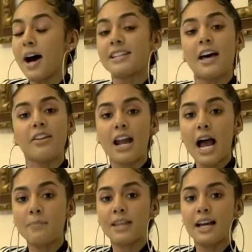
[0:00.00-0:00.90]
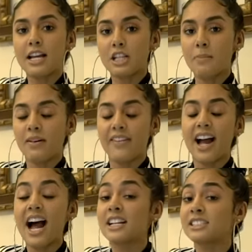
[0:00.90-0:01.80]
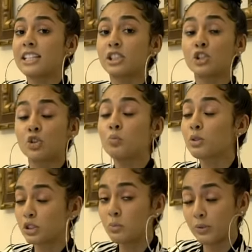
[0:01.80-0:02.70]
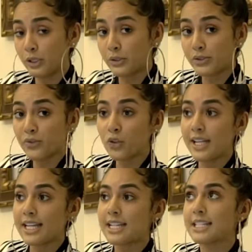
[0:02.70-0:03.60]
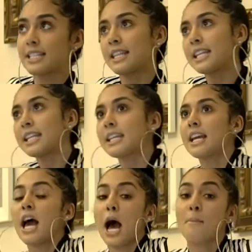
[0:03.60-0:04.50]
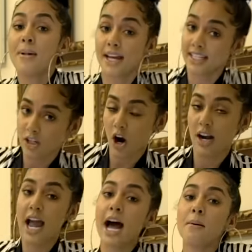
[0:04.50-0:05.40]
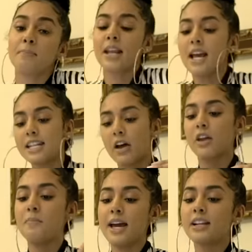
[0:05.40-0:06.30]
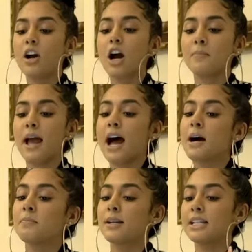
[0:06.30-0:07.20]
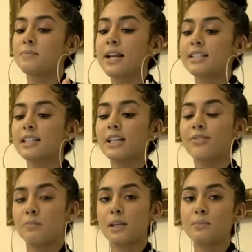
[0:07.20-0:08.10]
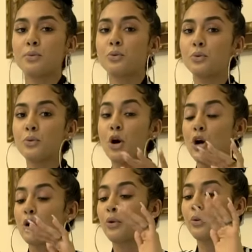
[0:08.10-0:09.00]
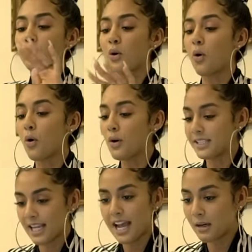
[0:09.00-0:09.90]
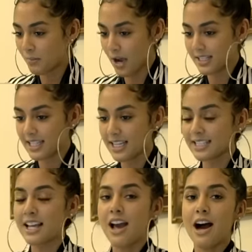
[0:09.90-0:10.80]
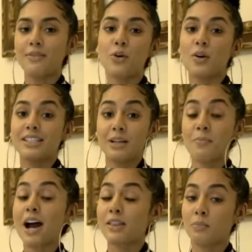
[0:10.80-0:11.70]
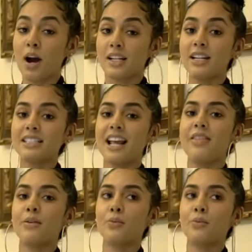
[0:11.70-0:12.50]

Another app that Shopify has that's super, super useful is the abandoned cart app. Now, the abandoned cart app is basically for people who go through the whole entire process of going to buy the product, and